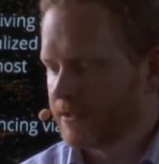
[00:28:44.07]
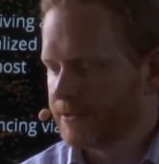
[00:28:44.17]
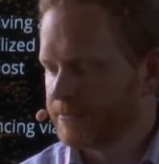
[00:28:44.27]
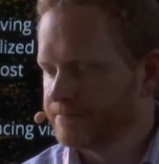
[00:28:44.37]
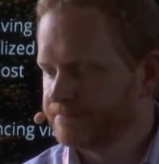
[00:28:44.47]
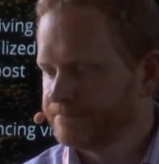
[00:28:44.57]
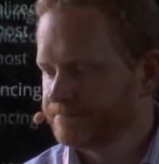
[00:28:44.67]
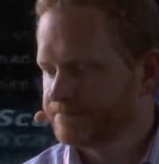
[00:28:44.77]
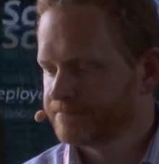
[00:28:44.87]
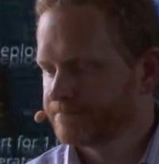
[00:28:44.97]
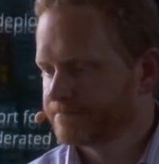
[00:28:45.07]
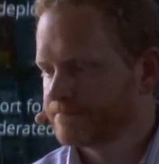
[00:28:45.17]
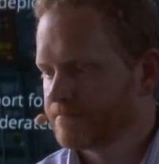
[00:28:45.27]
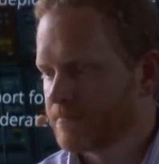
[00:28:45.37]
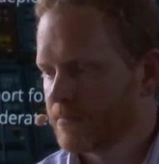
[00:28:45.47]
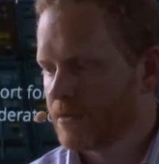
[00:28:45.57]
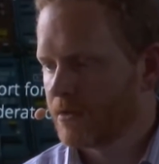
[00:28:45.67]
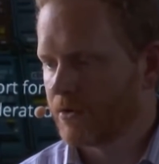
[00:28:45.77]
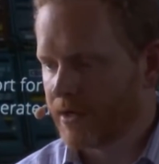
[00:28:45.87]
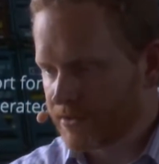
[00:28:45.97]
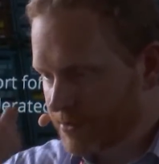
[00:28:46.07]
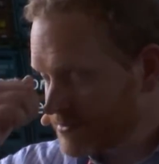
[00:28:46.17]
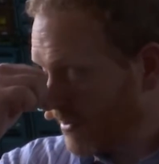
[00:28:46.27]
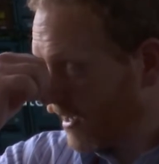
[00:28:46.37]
All right, in terms of high